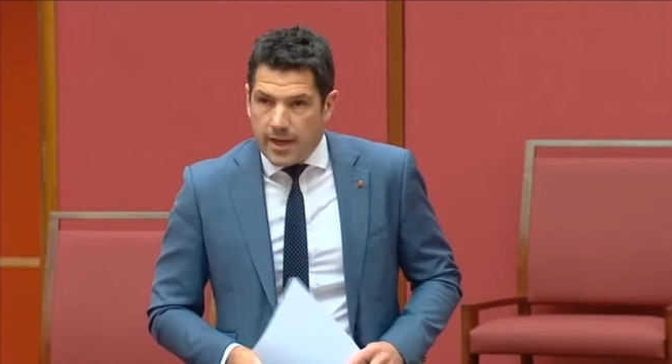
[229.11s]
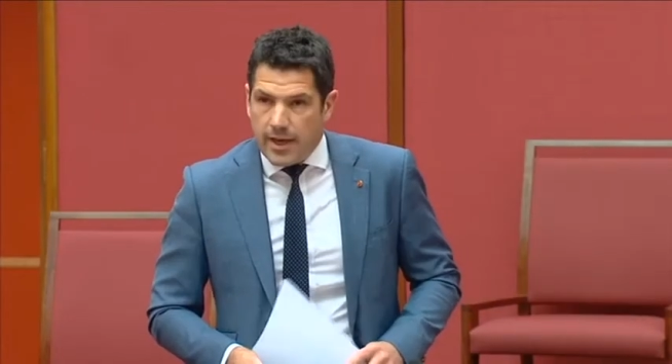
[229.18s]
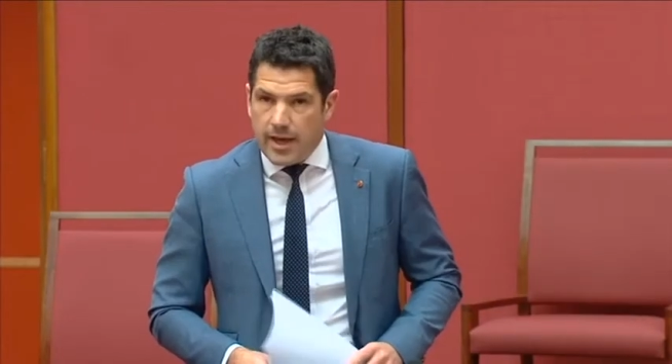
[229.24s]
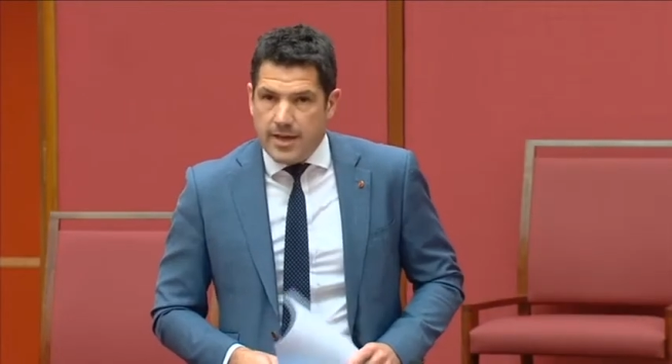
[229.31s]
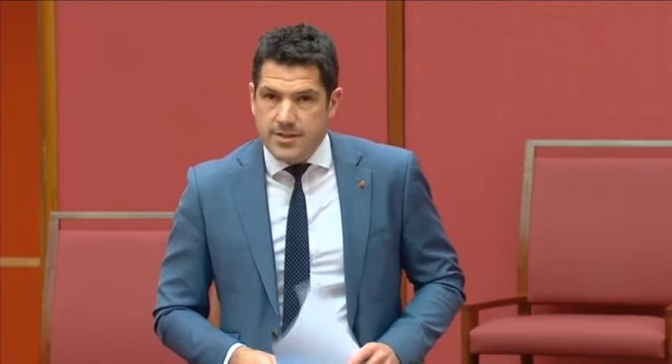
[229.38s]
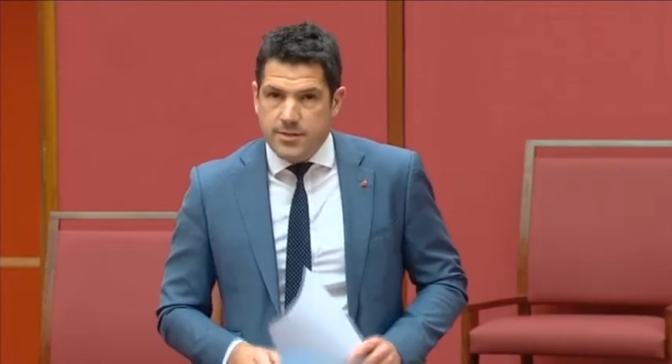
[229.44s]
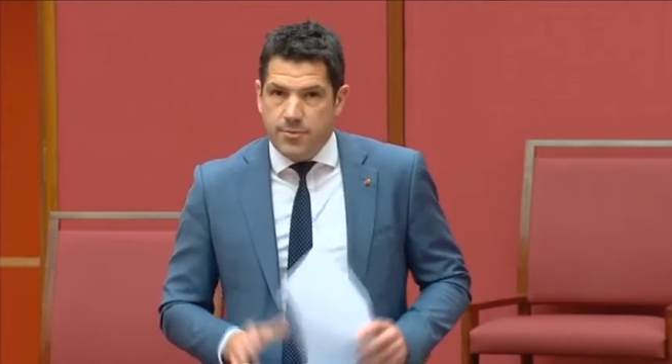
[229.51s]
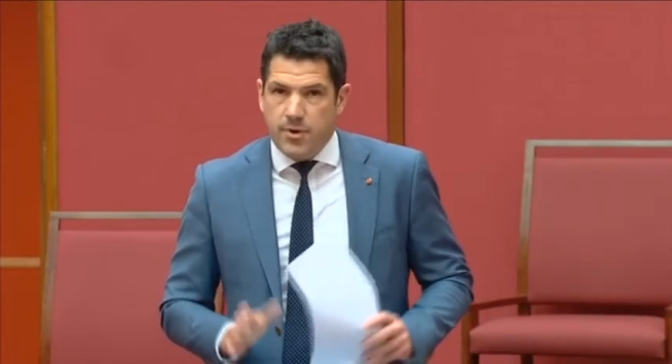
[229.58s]

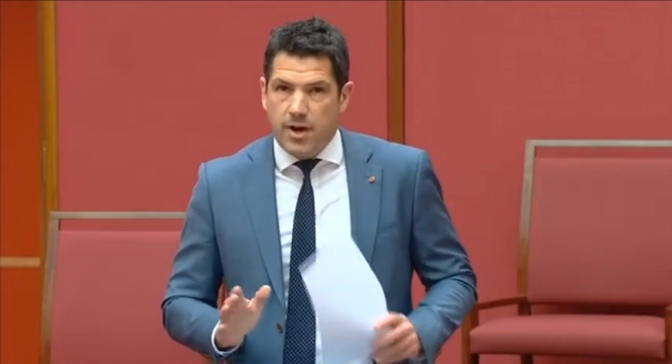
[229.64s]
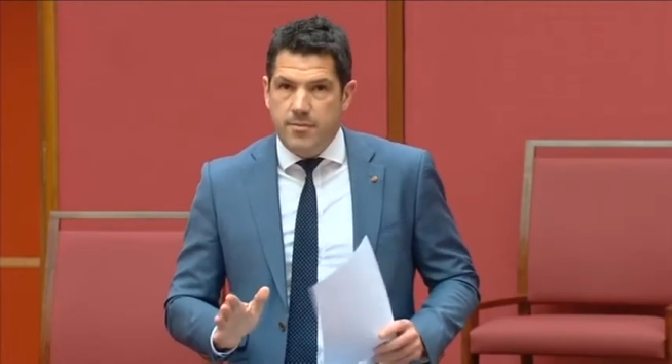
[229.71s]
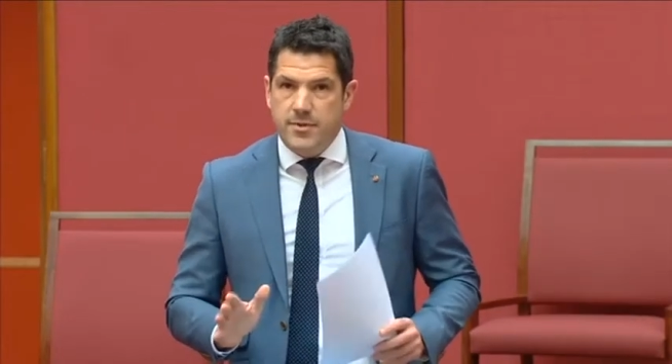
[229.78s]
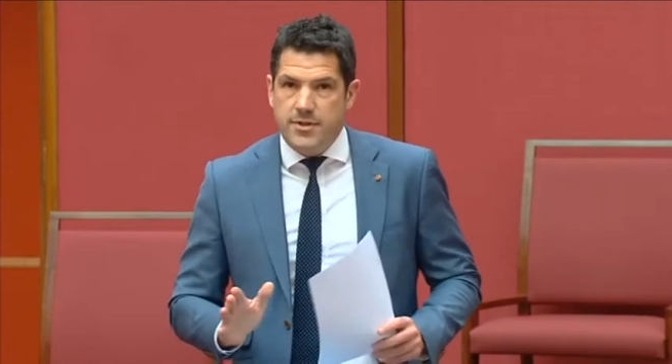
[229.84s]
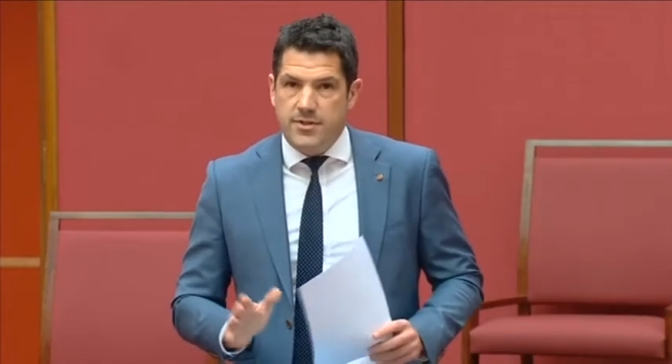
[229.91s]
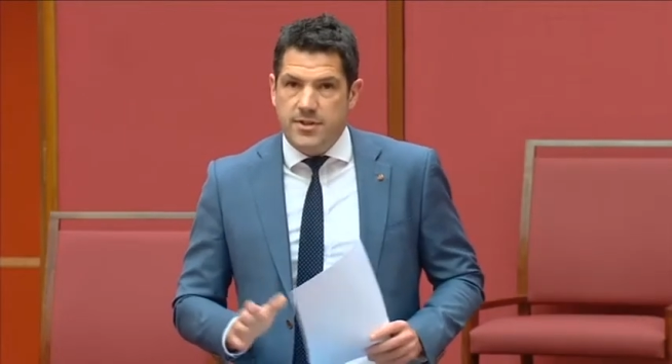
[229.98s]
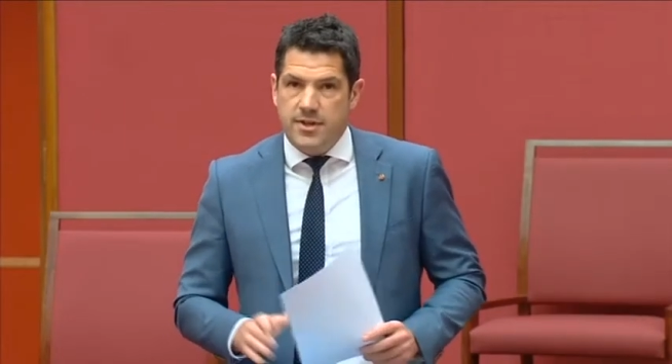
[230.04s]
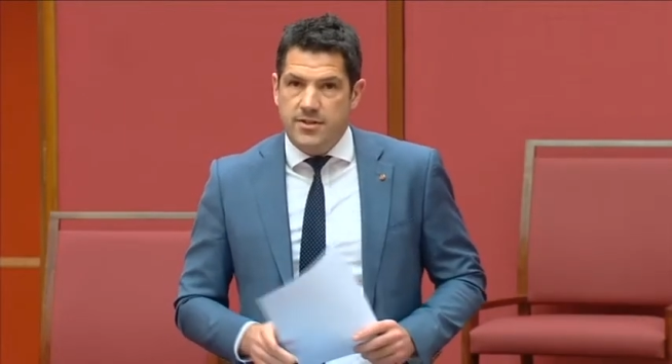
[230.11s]
As the Prime
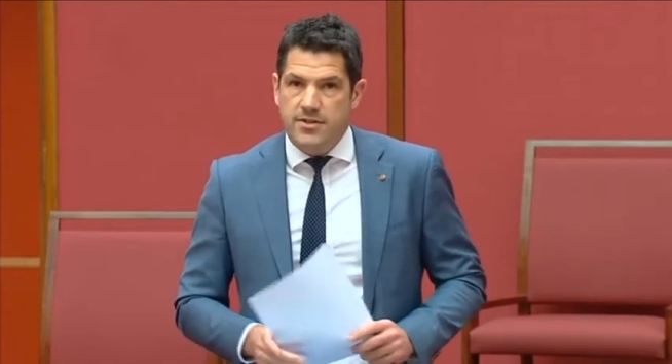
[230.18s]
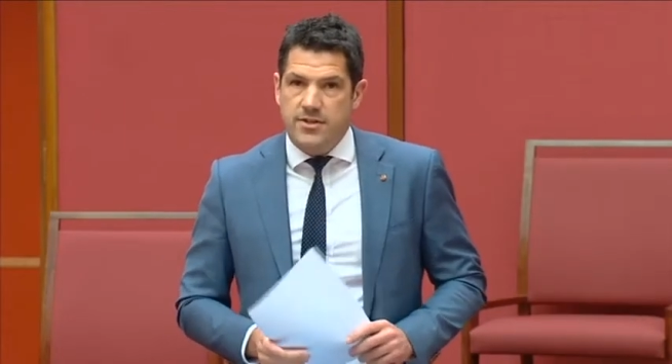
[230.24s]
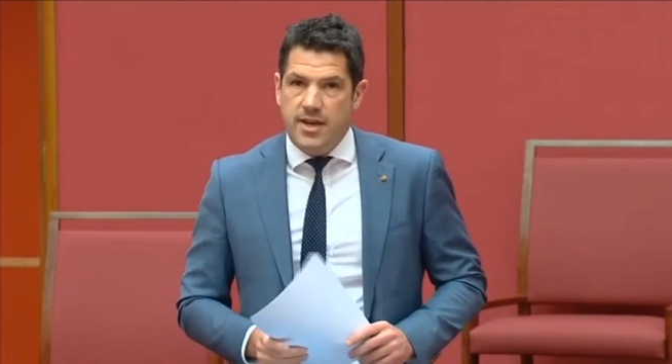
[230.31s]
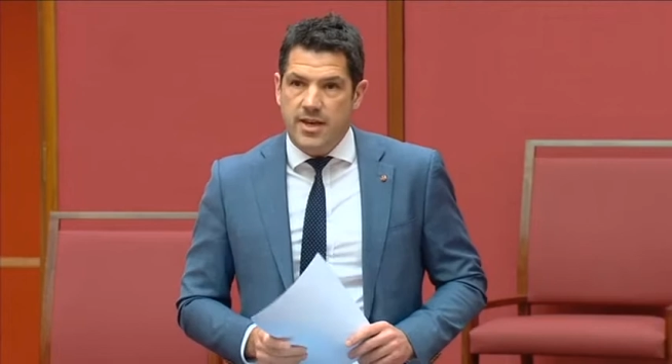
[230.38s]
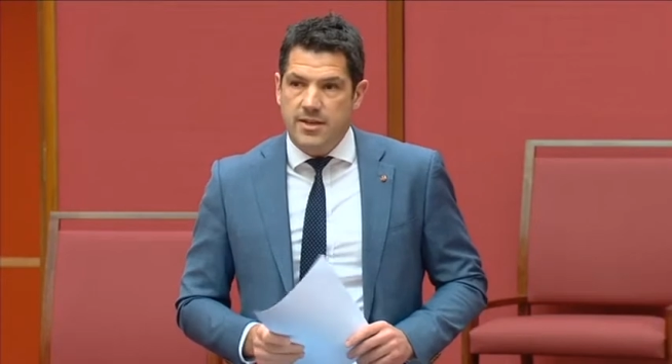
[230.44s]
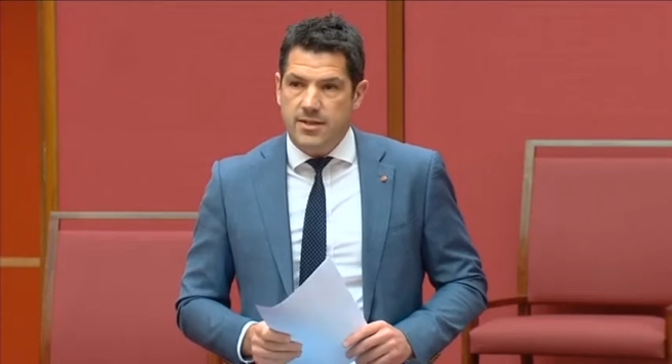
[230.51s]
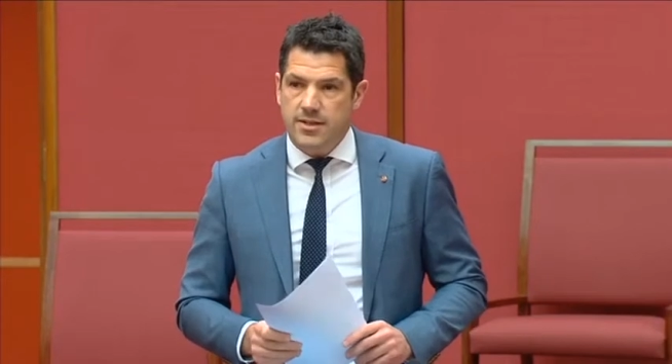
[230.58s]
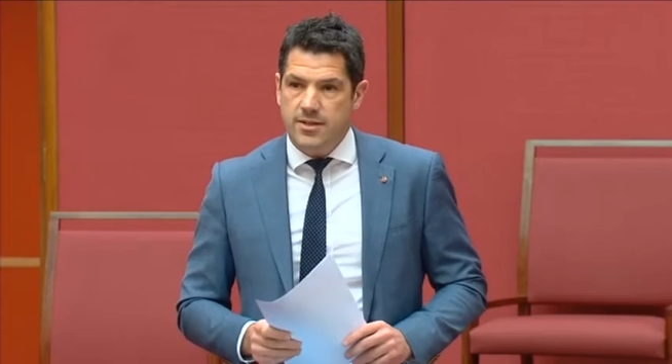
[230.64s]
Minister has
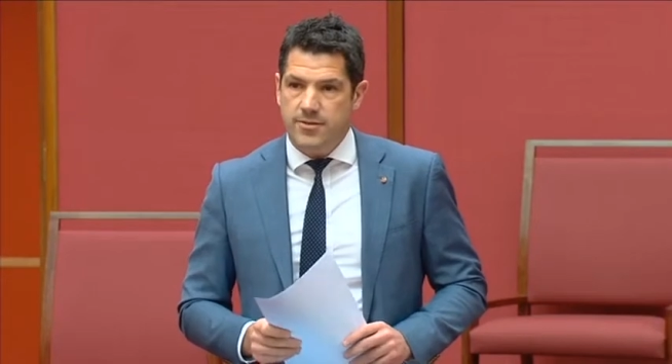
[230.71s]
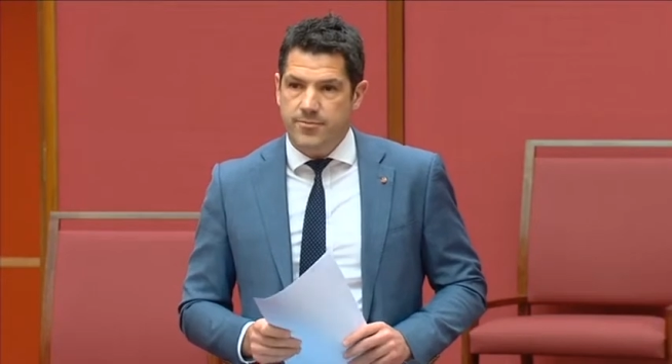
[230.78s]
said,